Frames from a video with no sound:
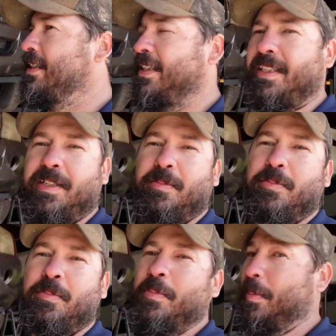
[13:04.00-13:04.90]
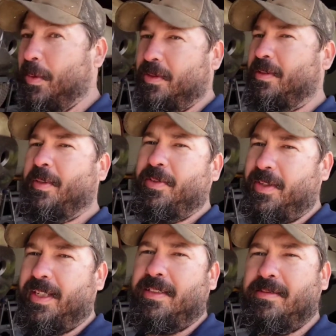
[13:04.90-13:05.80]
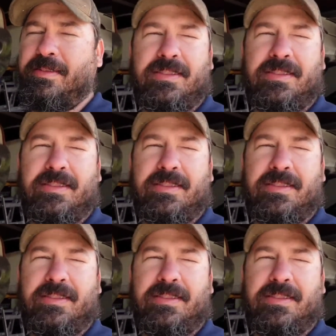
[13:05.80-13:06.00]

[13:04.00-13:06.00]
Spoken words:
Again, I'm pulling the motor out.